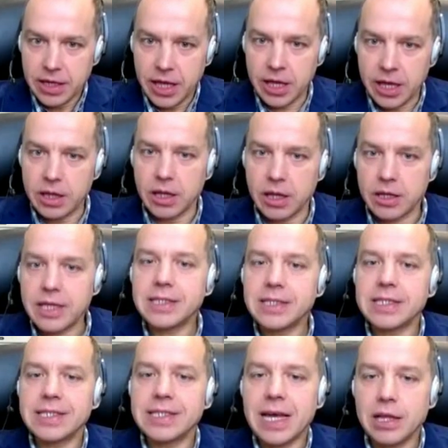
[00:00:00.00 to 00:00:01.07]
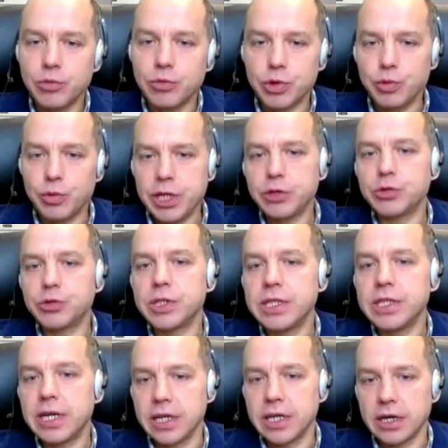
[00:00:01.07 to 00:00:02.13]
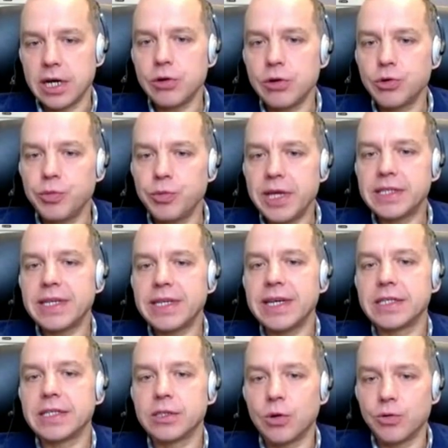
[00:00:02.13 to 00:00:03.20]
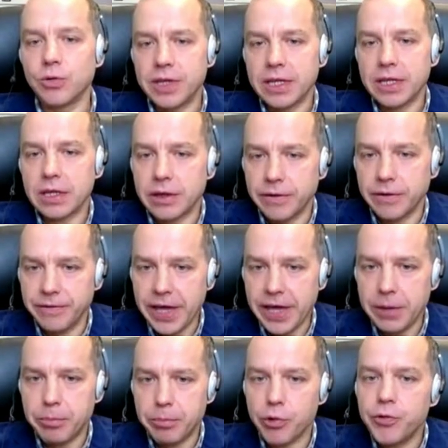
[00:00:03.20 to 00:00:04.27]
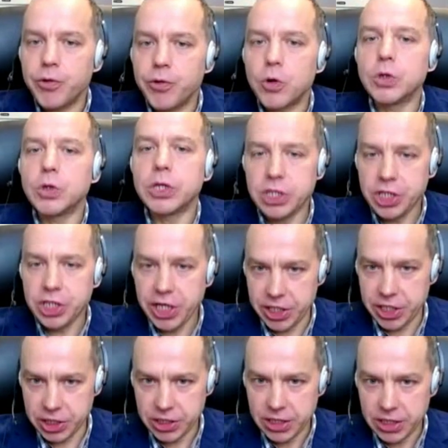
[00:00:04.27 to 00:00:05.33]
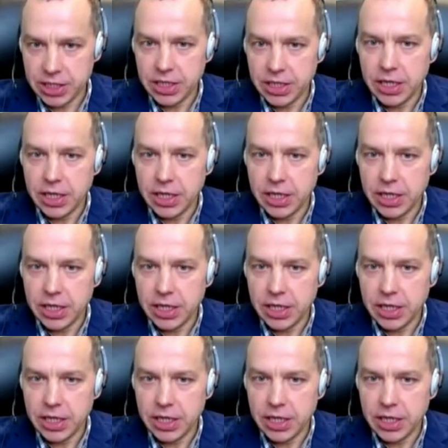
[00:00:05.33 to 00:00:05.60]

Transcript: And that's exactly what we need to study, how to make sense of that very profound change